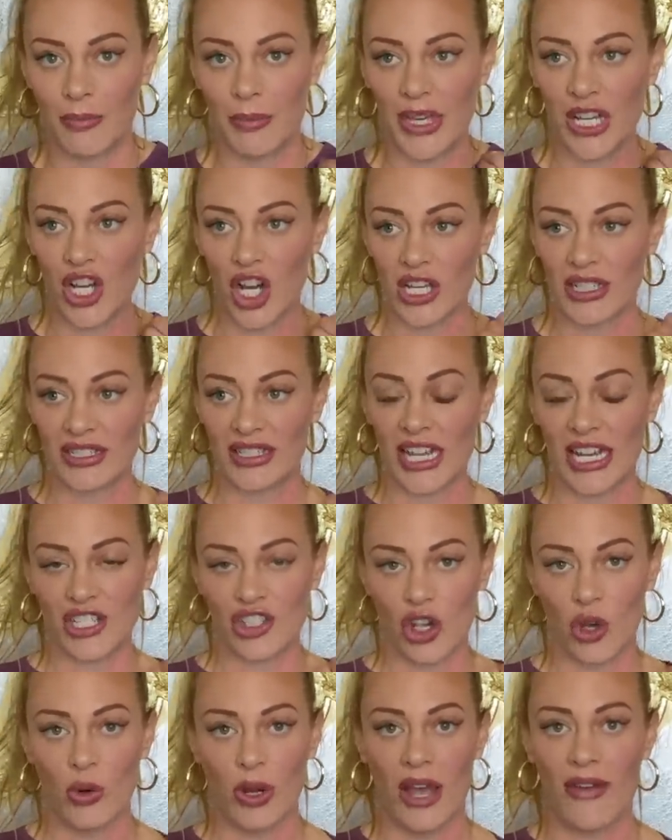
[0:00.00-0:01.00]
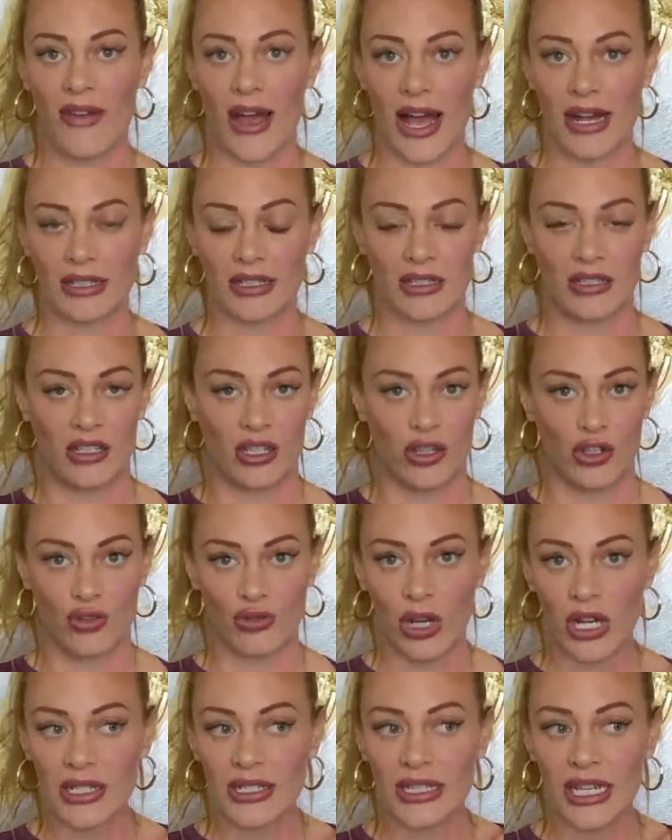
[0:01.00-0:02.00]
because they don't have access to the
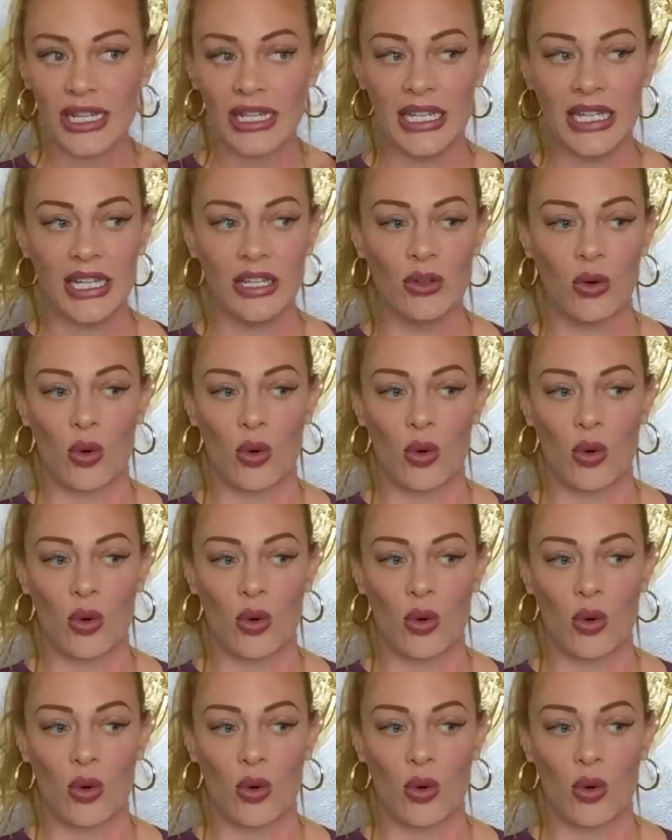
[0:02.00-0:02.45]
drugs they need,